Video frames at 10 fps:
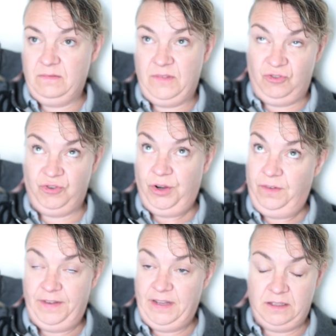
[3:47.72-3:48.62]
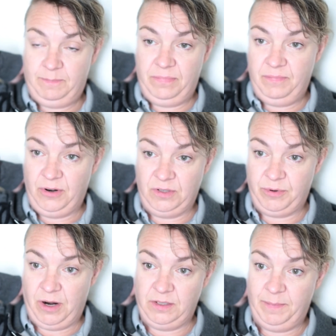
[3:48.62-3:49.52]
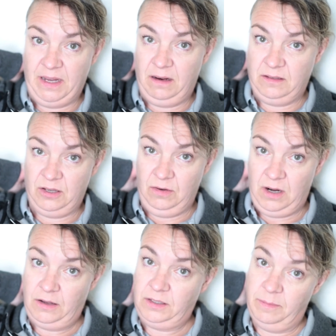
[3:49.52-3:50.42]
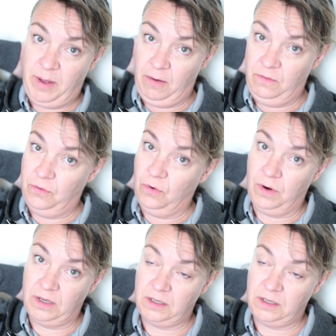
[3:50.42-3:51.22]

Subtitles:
the truth is Prospero's a bit too close to the bone for her,